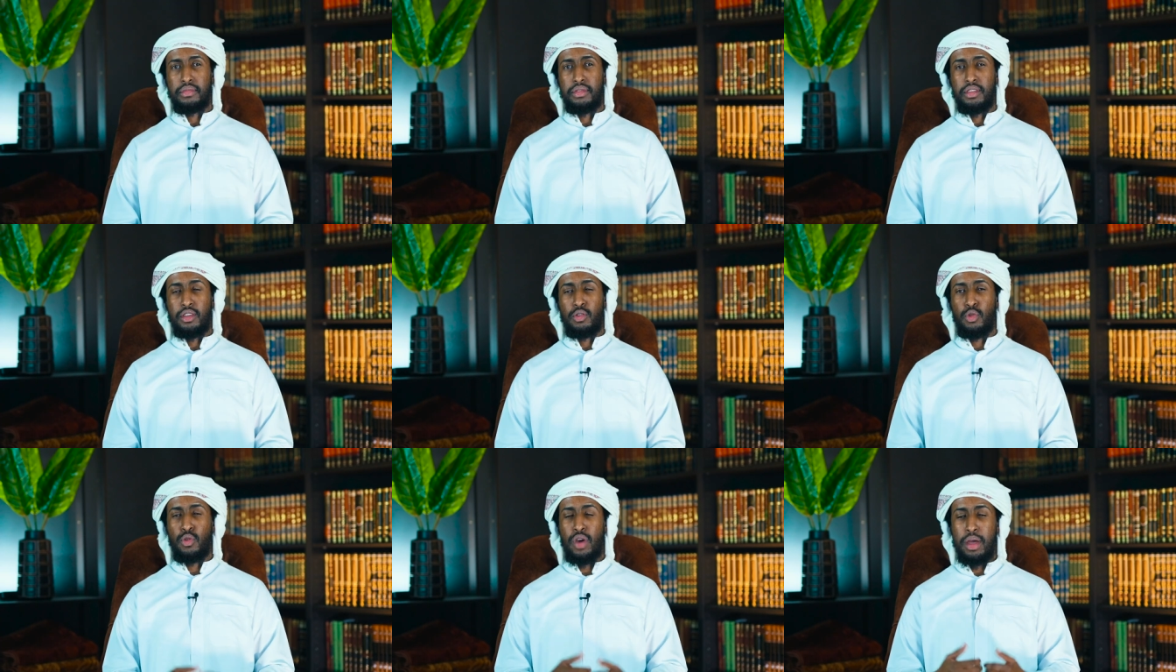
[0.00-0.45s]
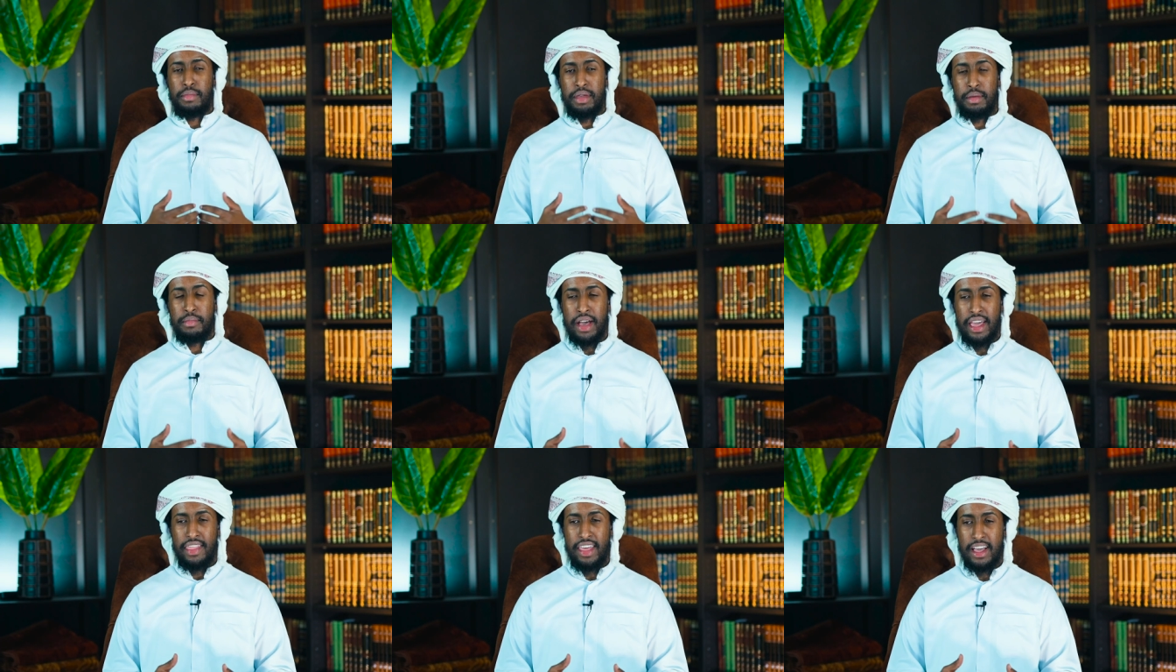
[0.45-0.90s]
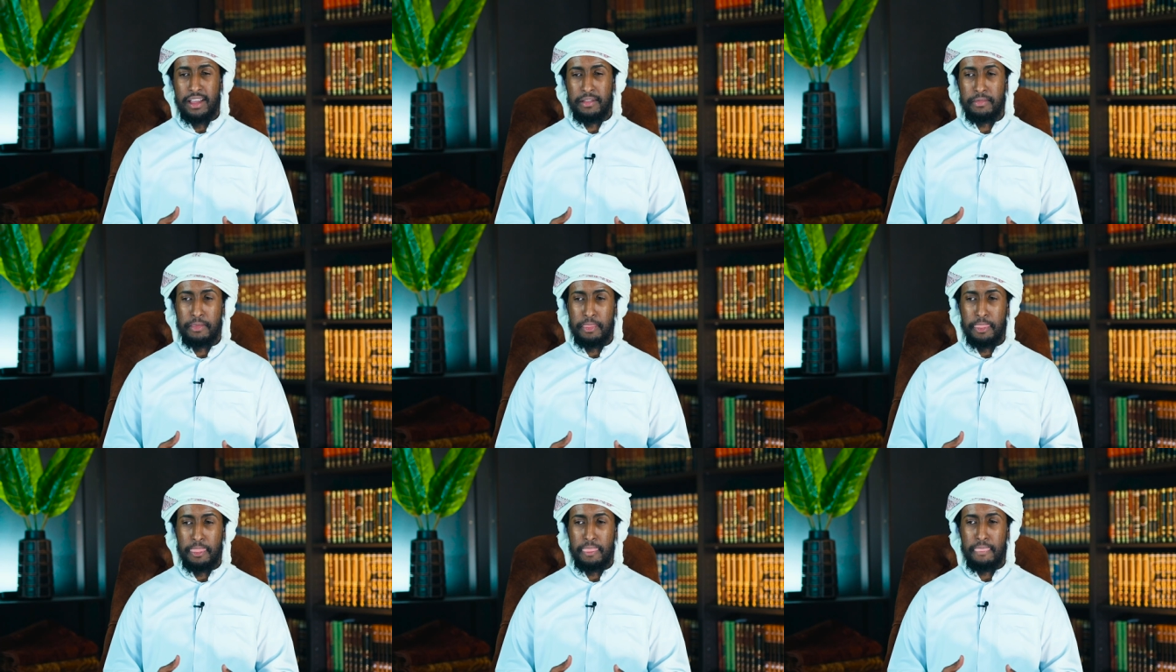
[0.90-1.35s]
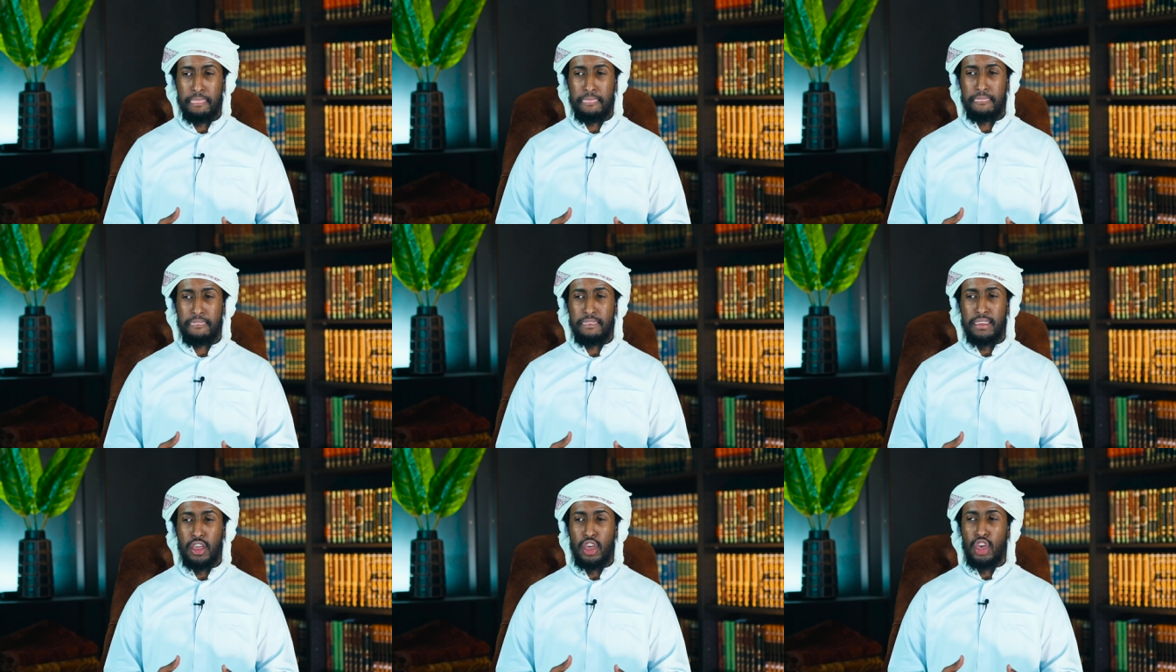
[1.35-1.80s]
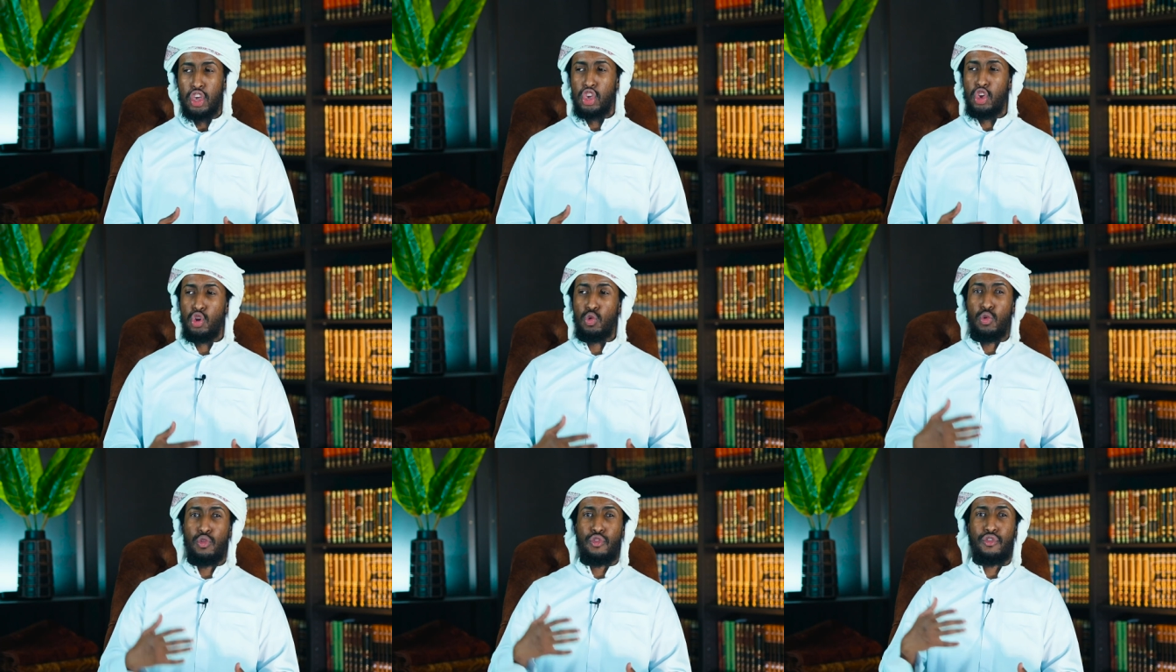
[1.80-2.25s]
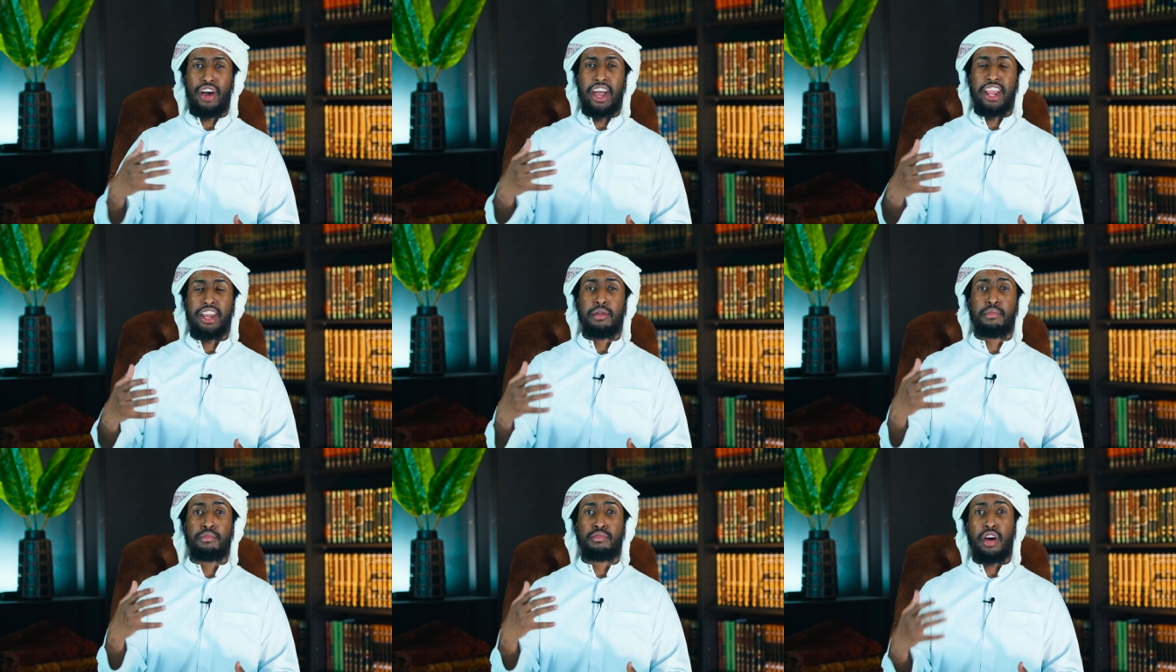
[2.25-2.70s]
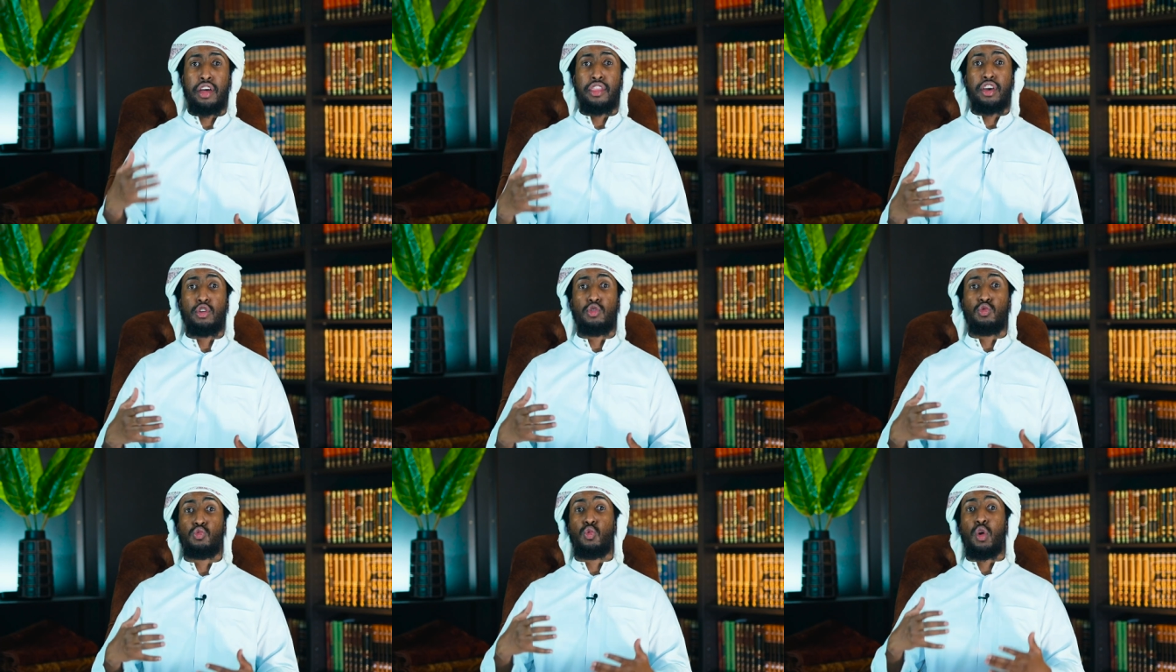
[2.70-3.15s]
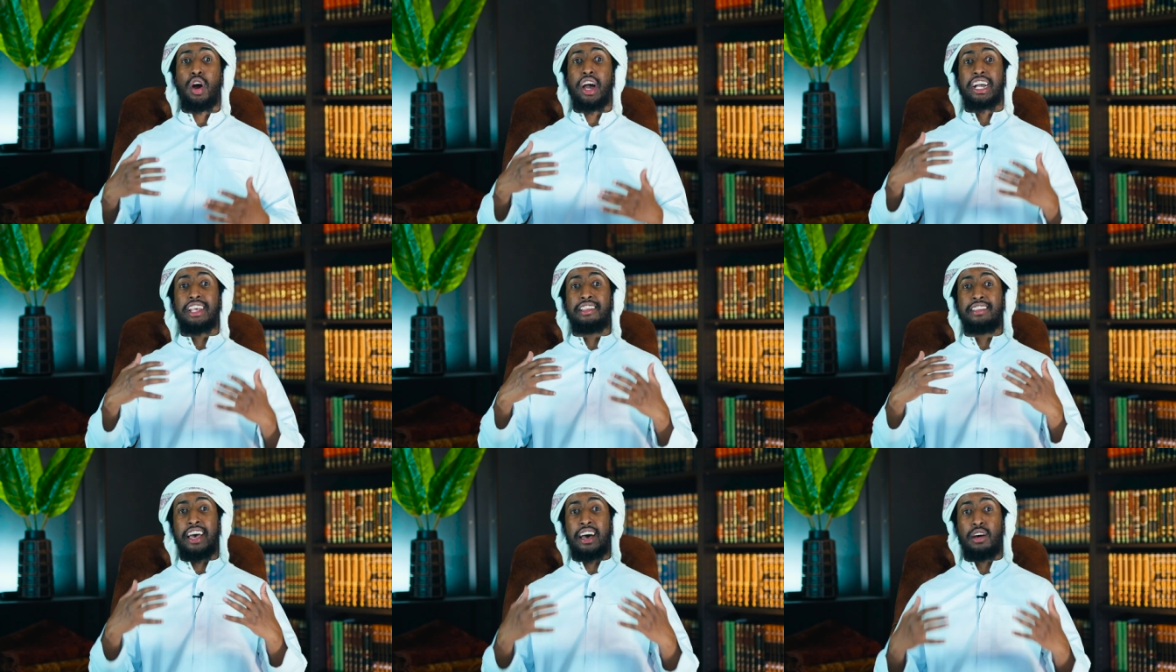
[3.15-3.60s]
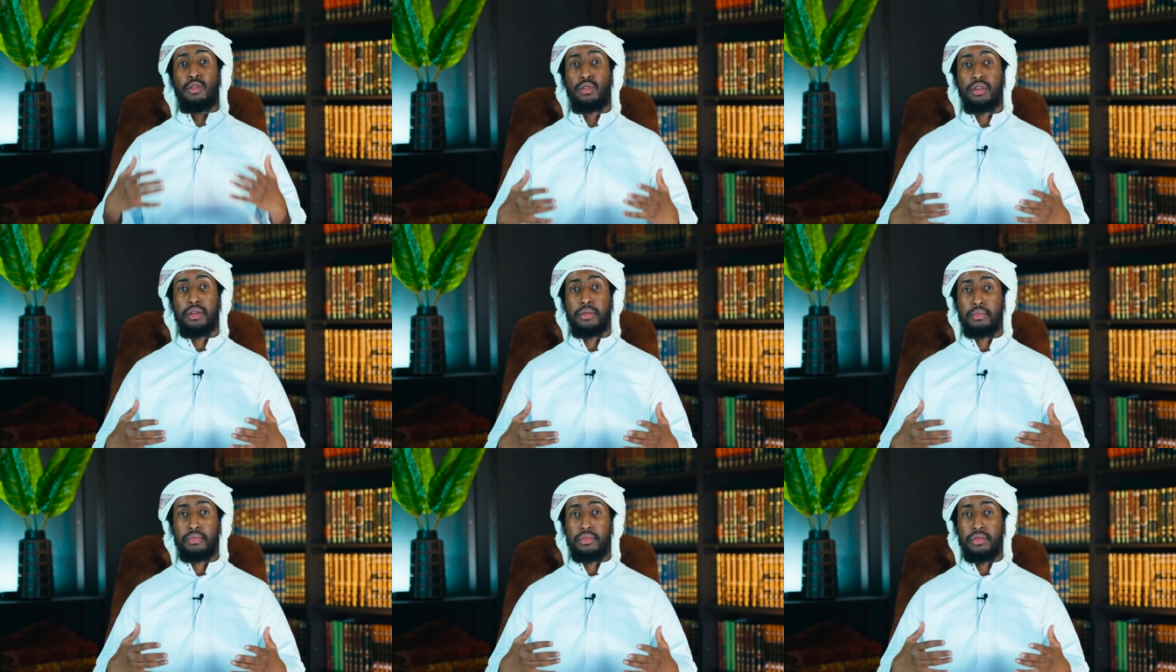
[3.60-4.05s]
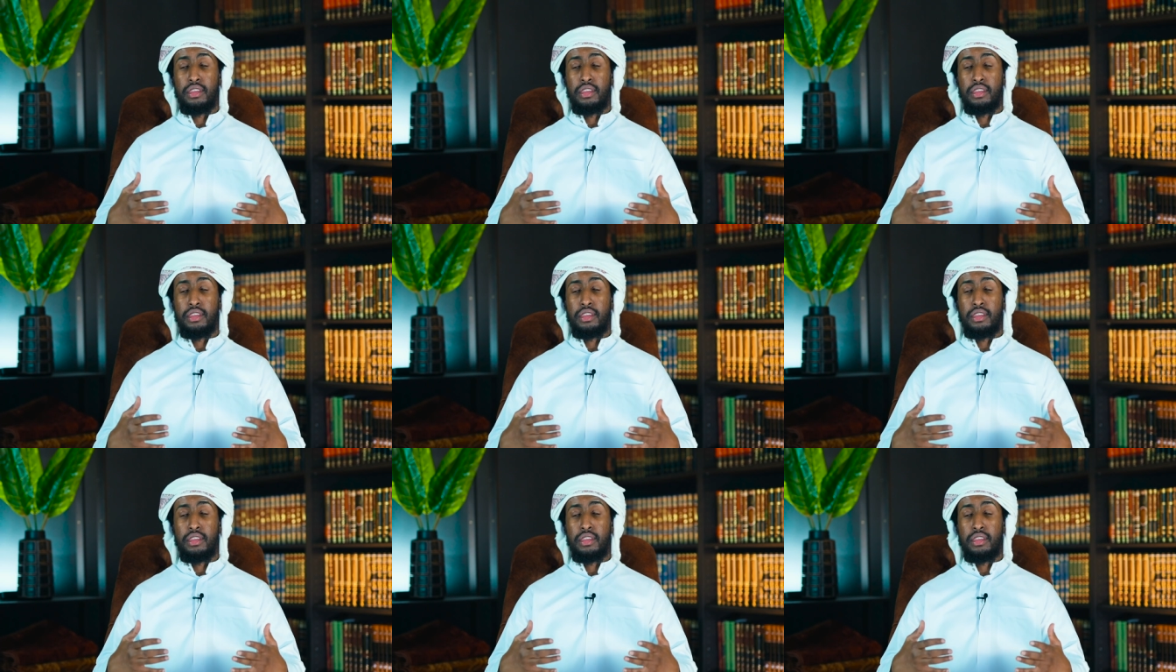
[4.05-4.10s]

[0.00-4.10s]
What do I mean by that? You will find a brother who works out,